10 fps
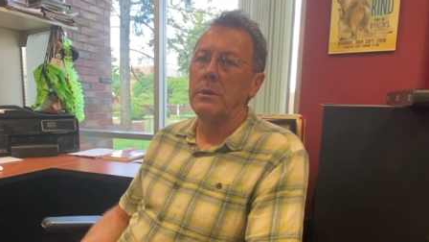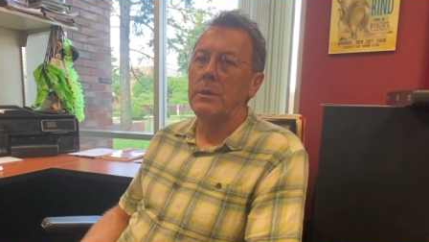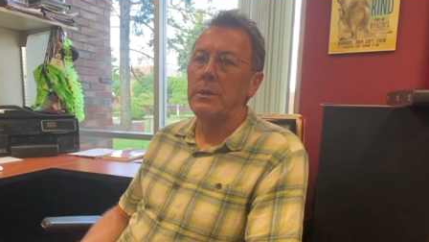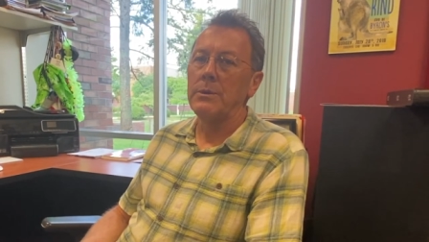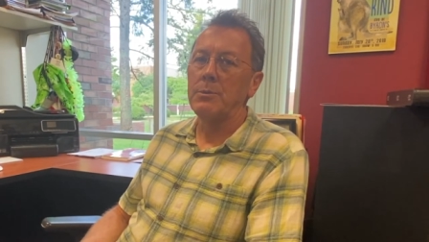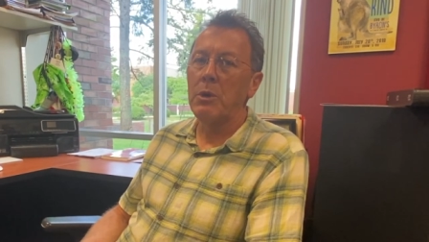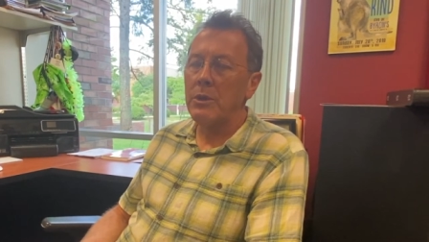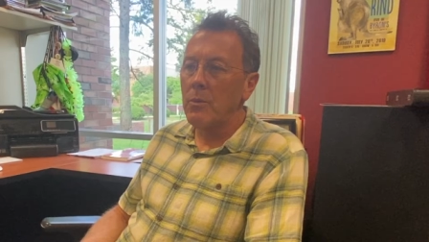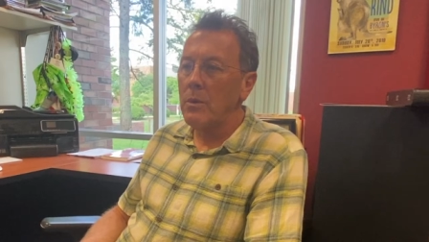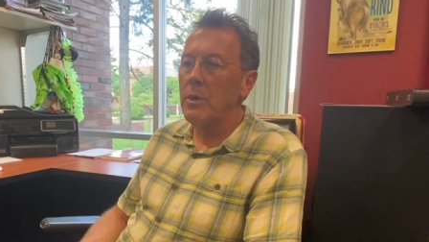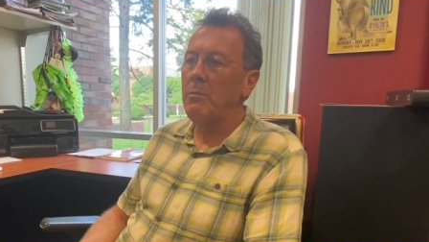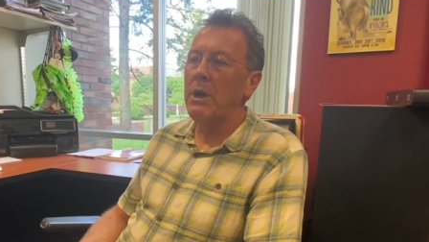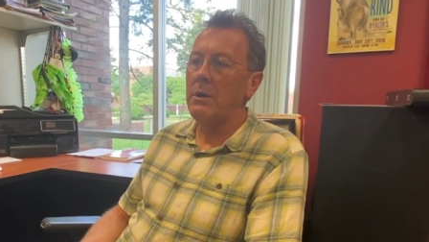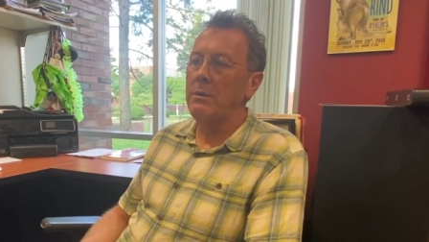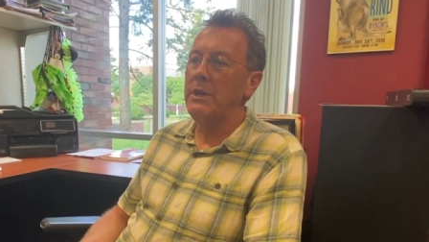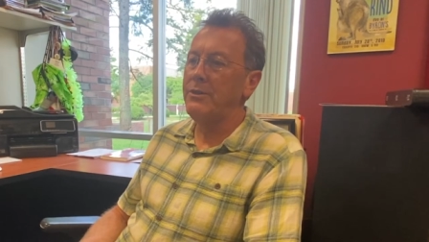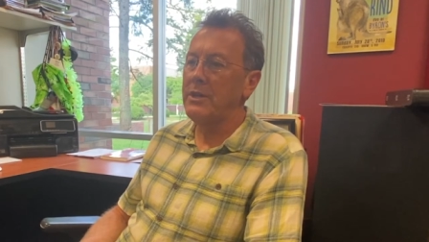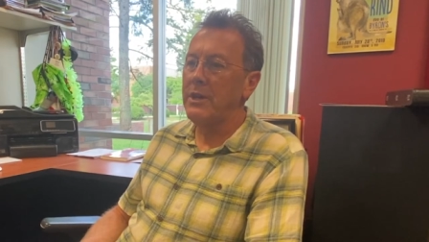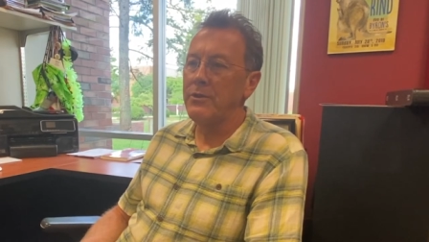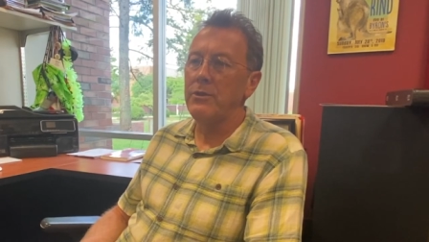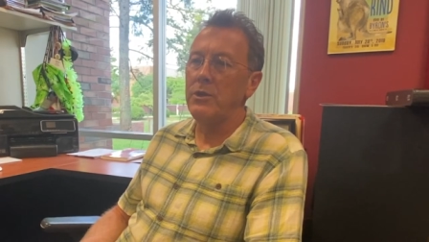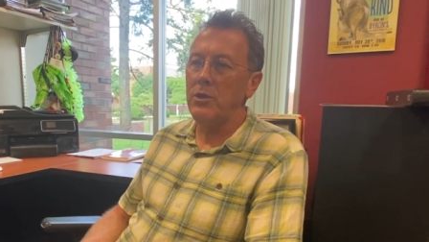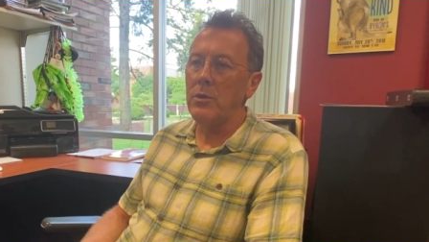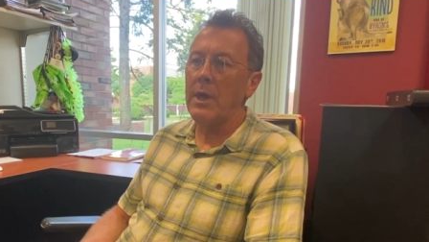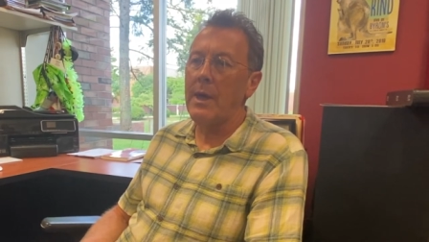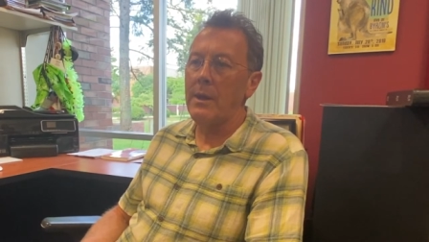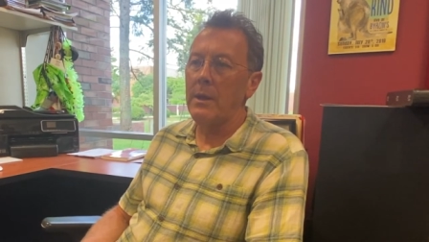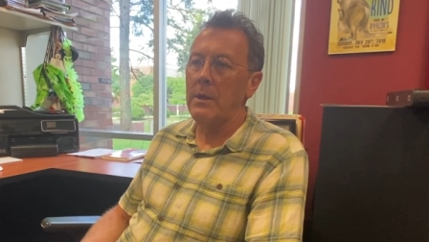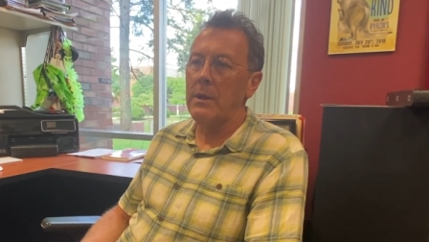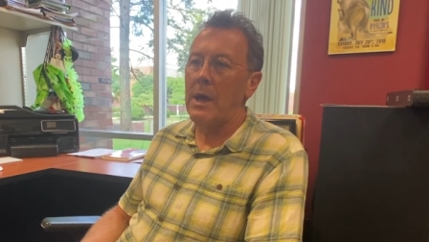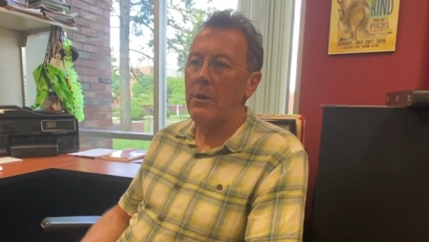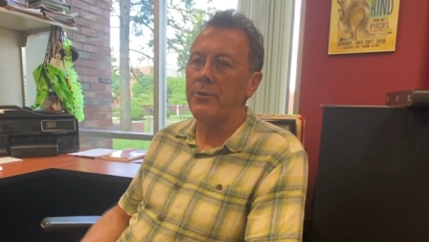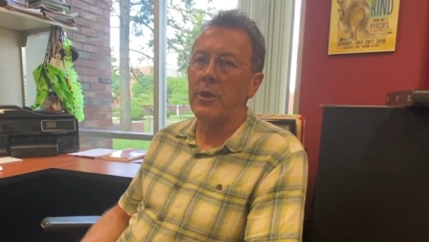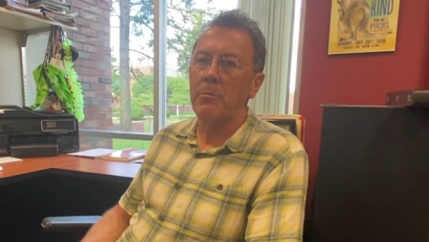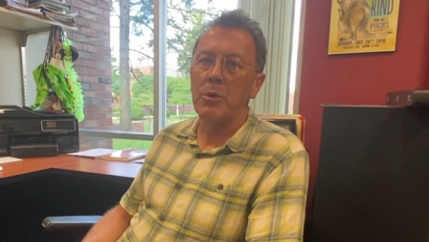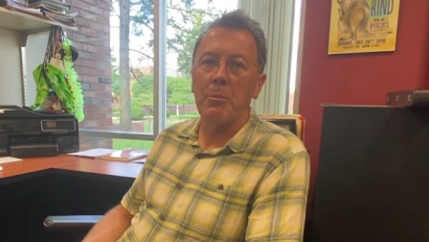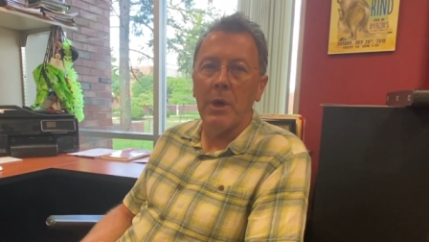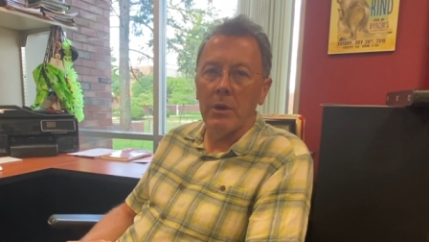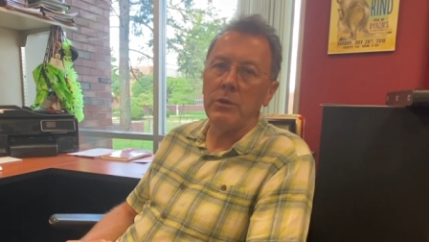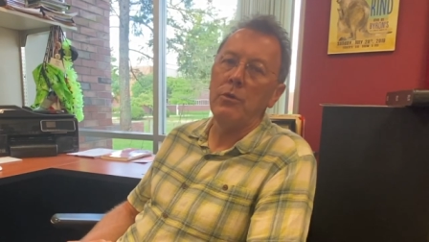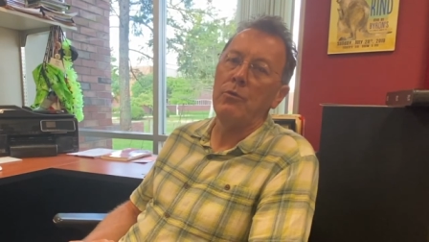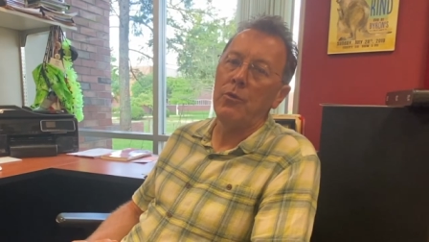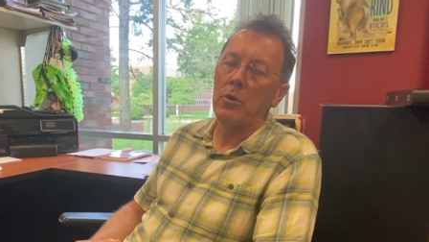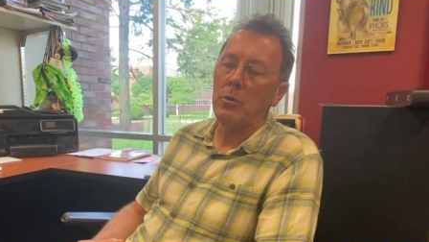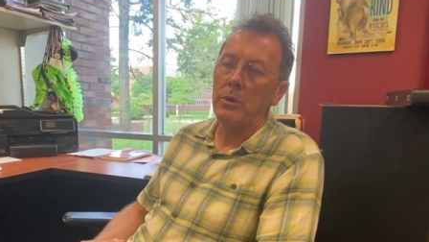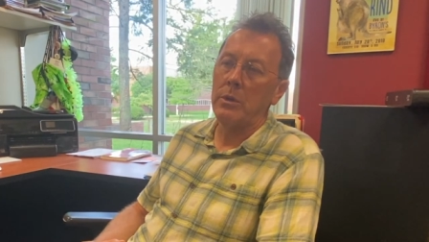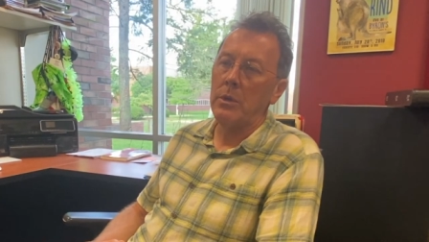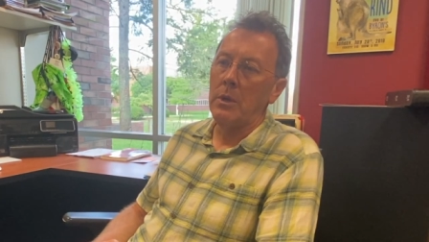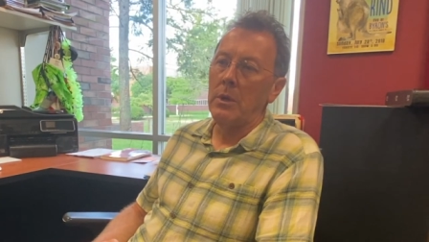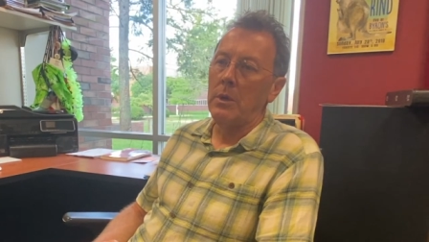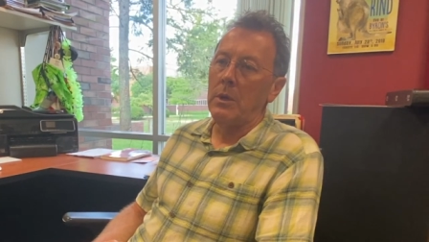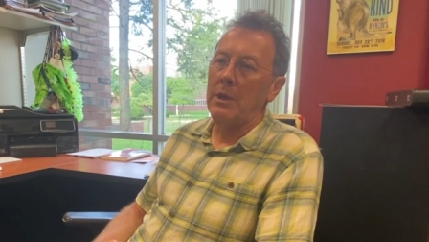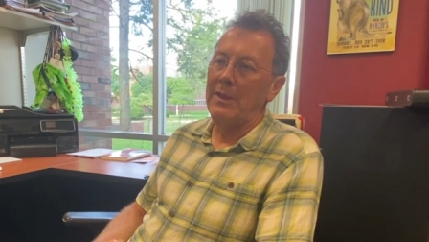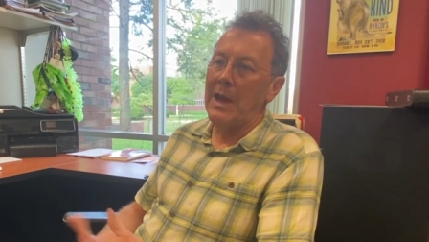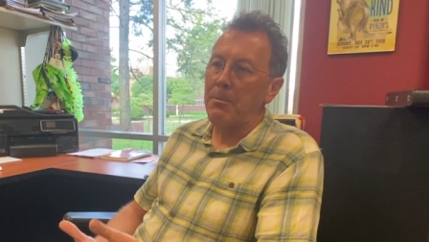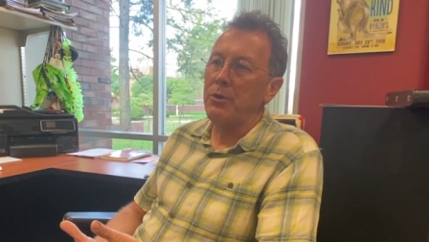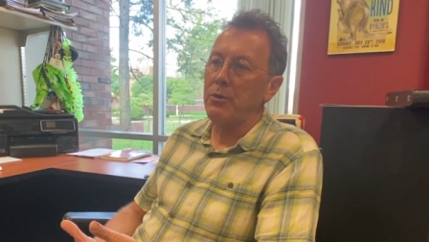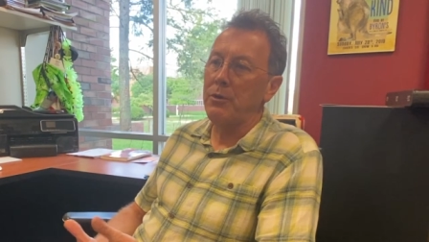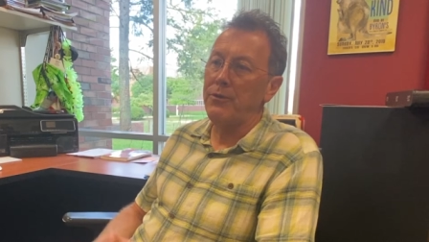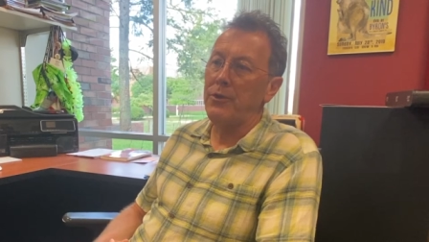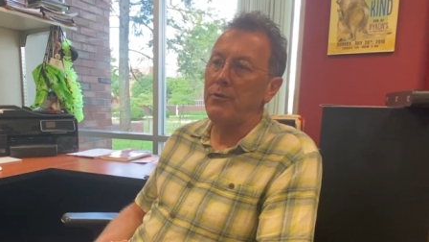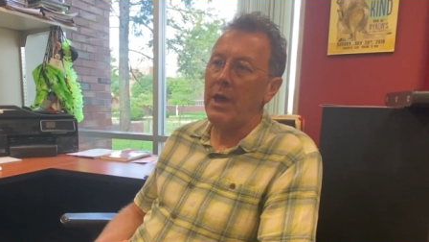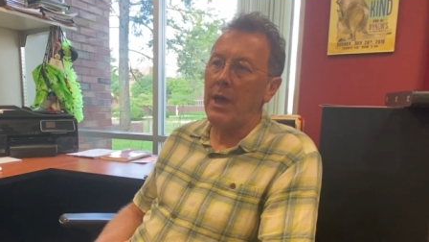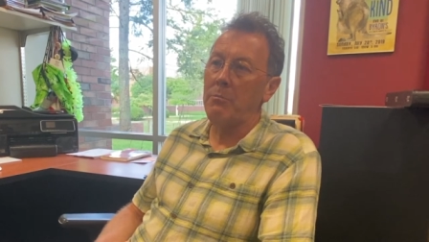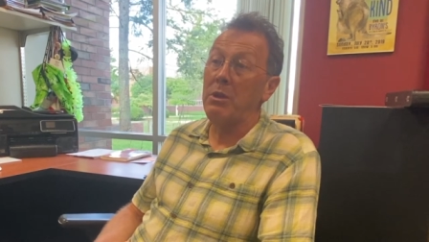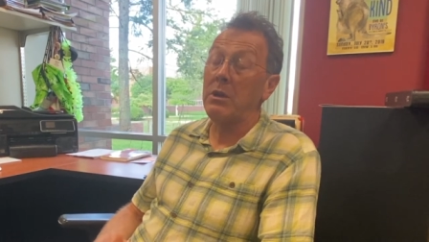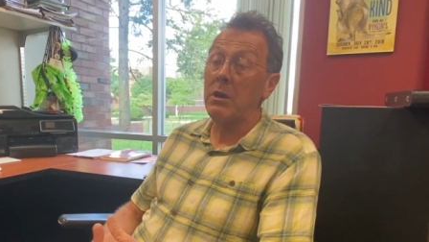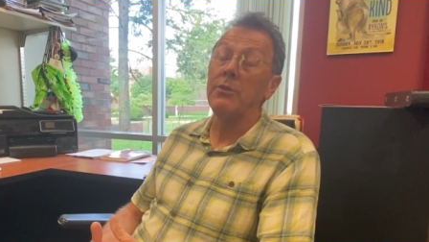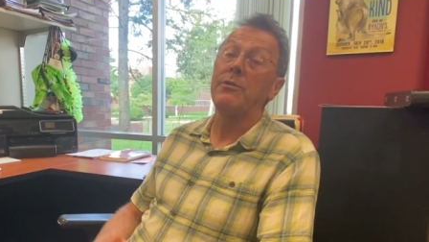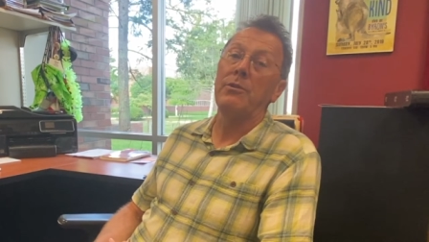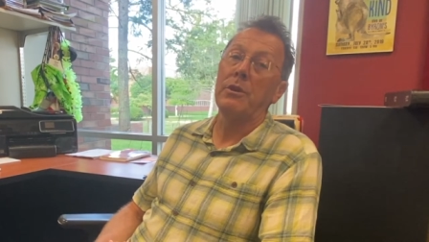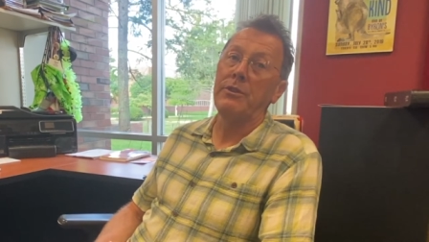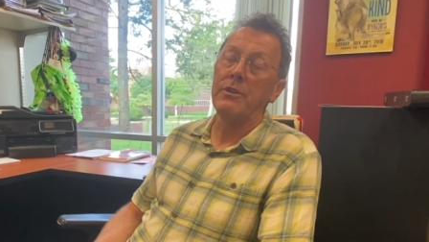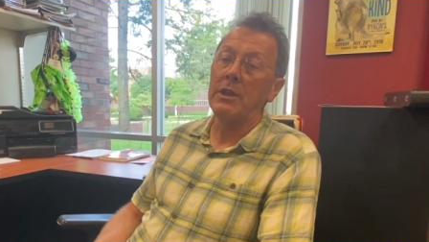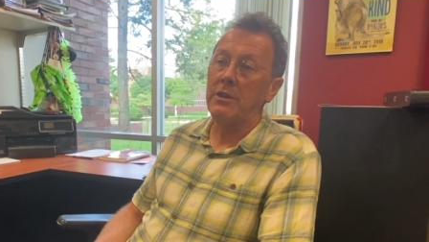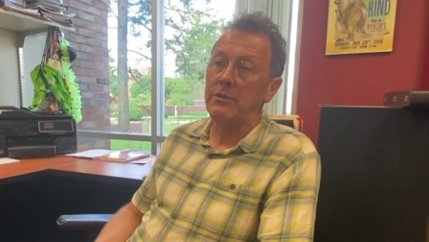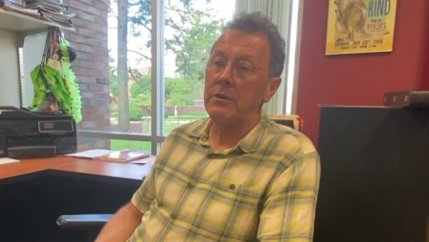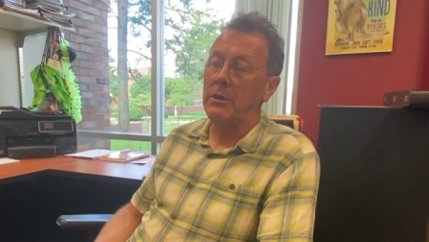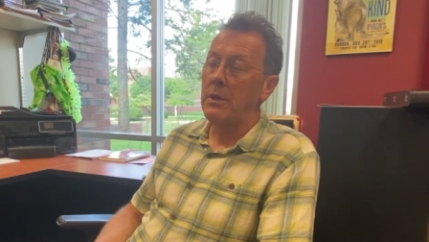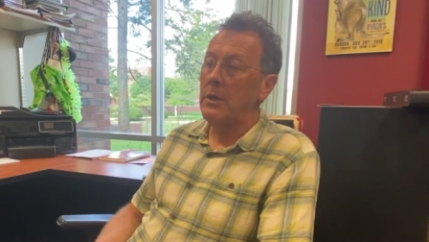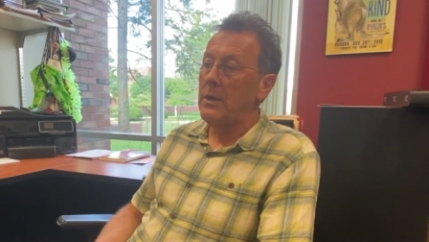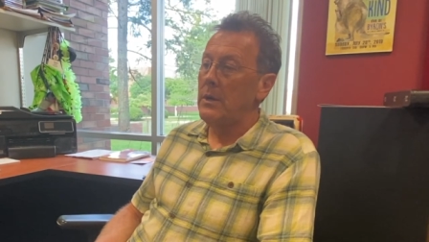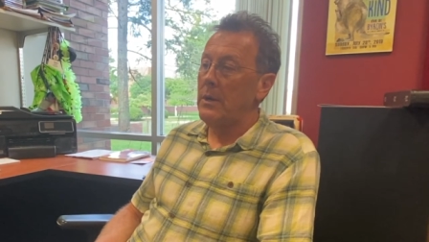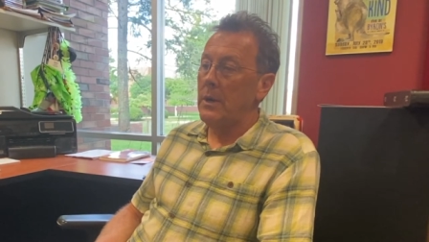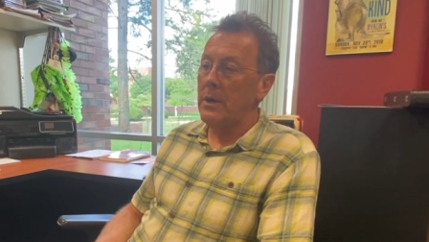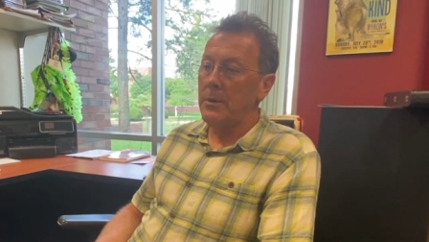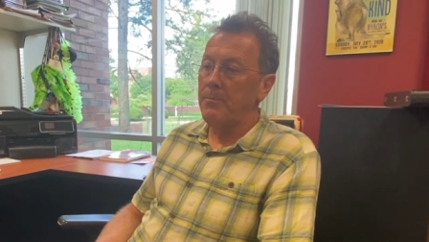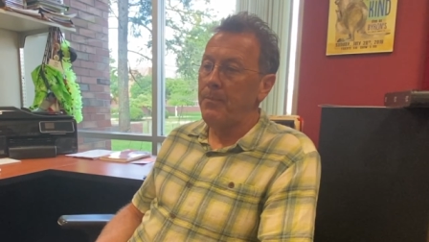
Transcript: You know, spread the word about the education that you got and how it's helped propel you forward and the opportunities you've had because of your education. Um,